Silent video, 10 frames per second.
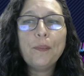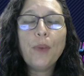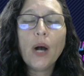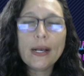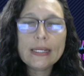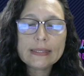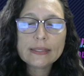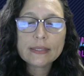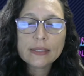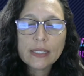But
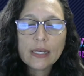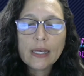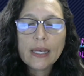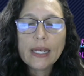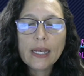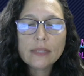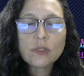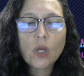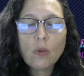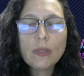it's
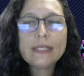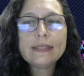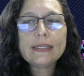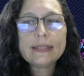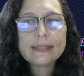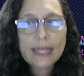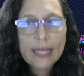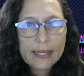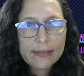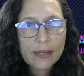going to
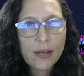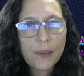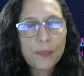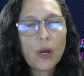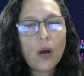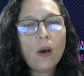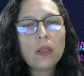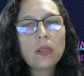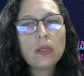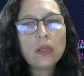take them a
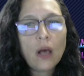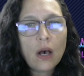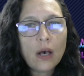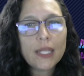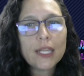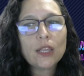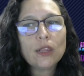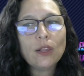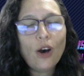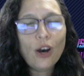lot
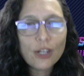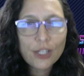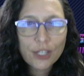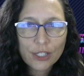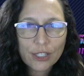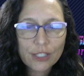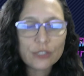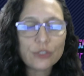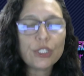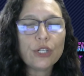
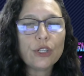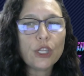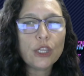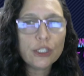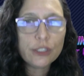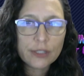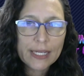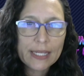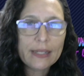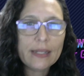longer to learn
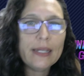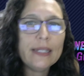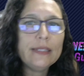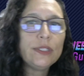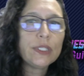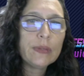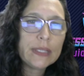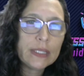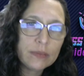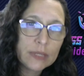it and do
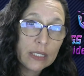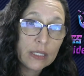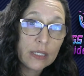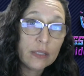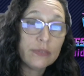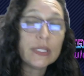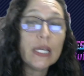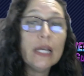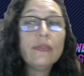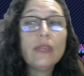it themselves
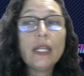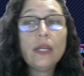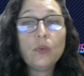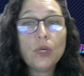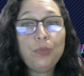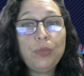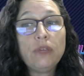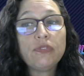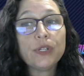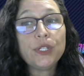than it would be
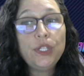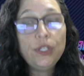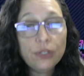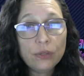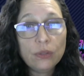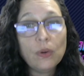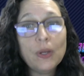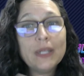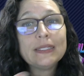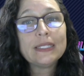for you
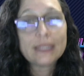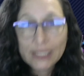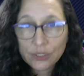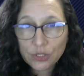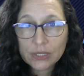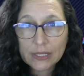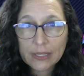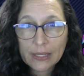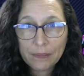to teach it to them,